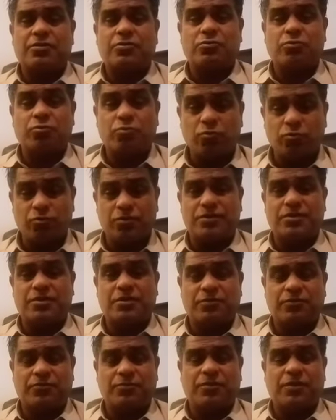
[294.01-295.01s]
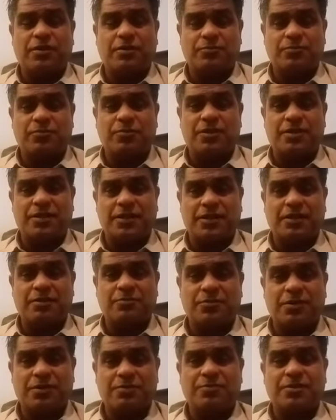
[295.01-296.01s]
rules formed by
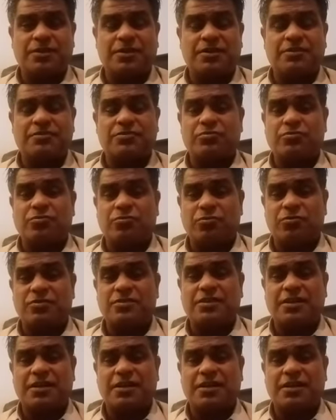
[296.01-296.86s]
AIMA because rules